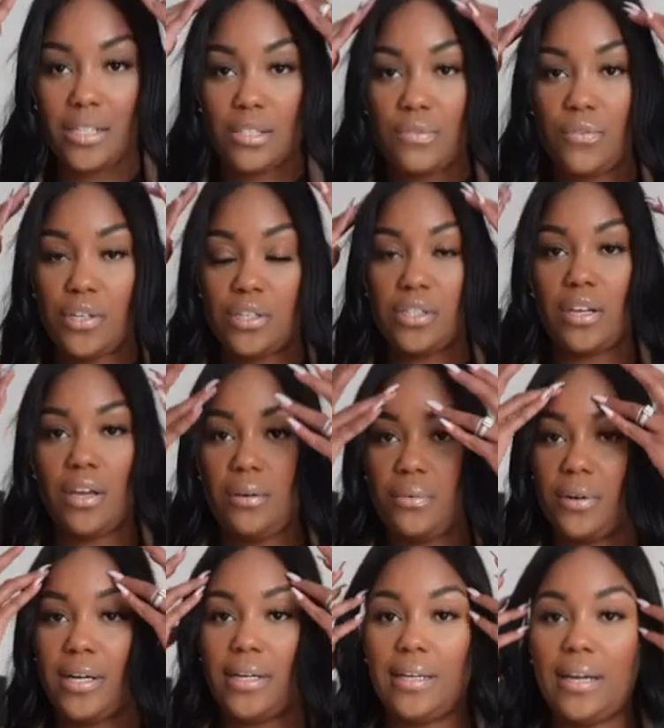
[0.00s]
just finished getting
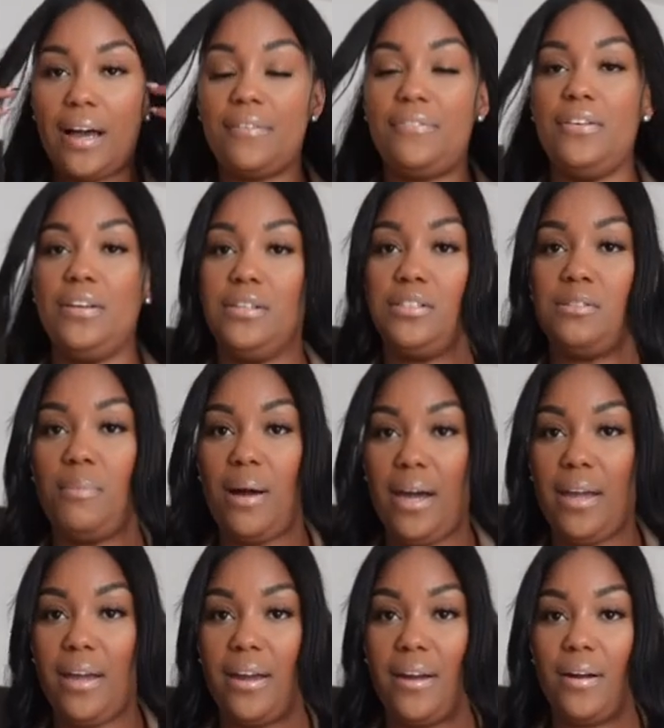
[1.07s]
ready. I finished my
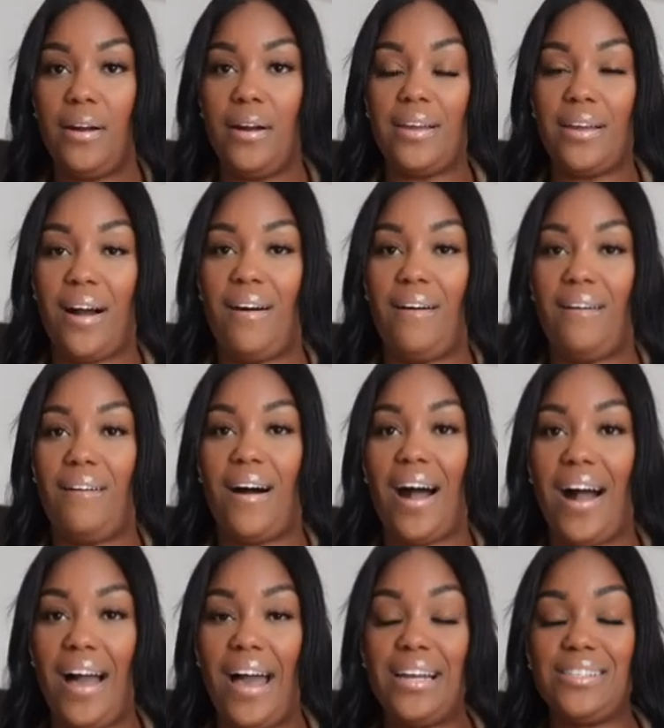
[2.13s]
hair. Y'all,
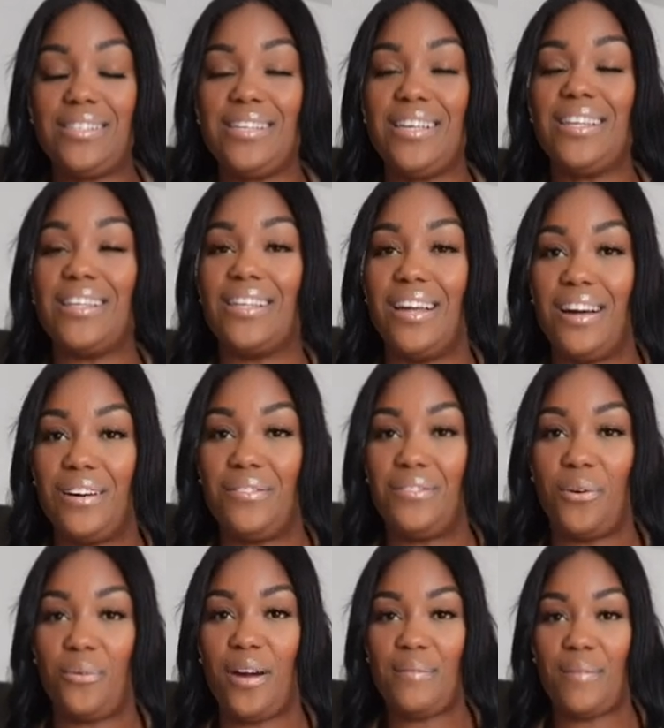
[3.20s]
I actually love
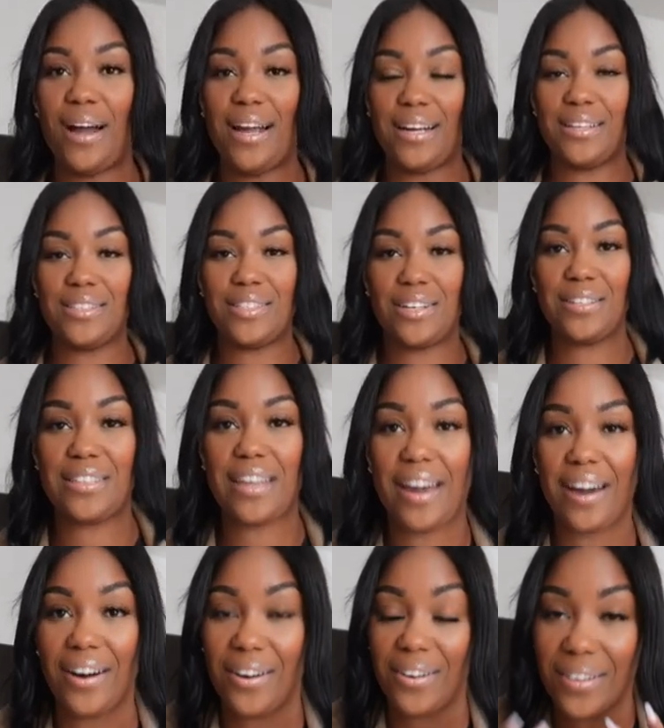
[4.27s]
the way my hair turned
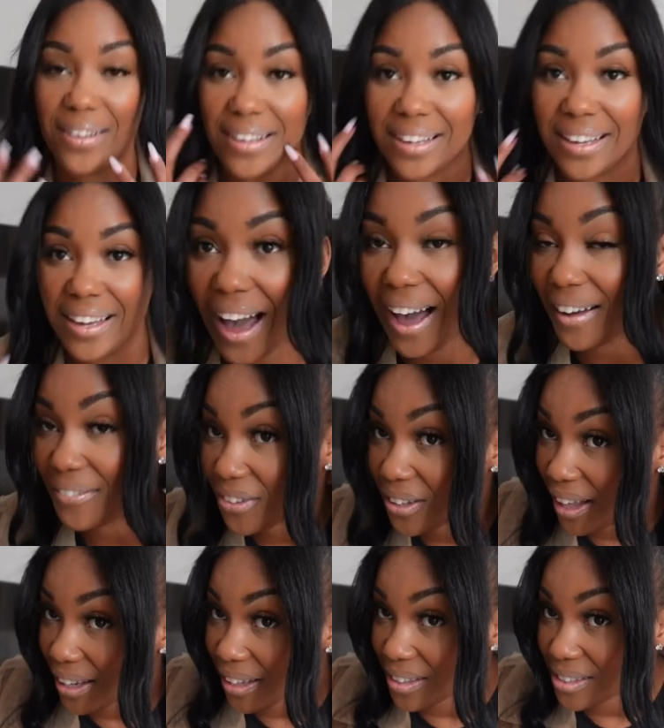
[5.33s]
out. I feel
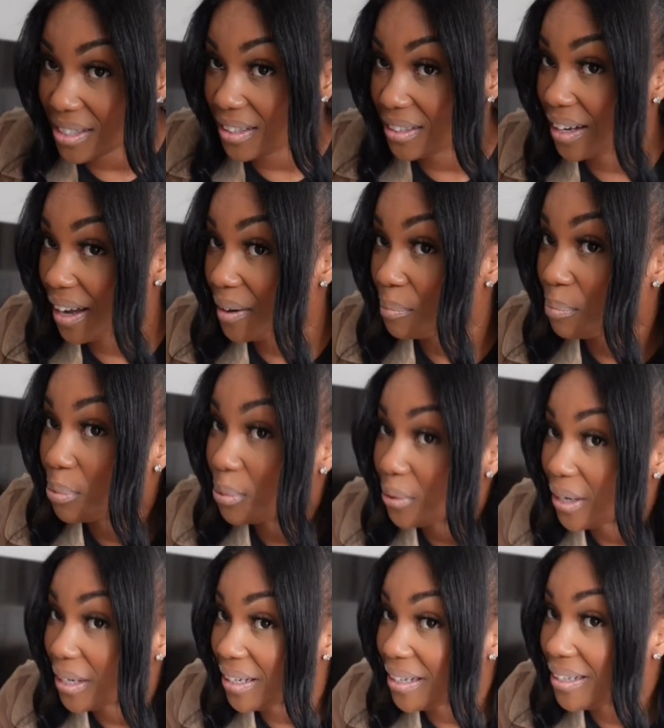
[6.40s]
like it turned out
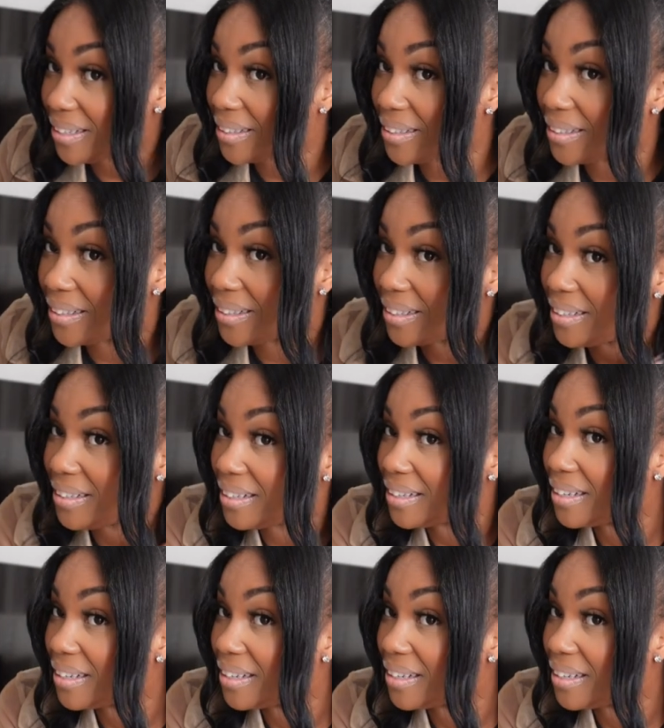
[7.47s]
pretty good.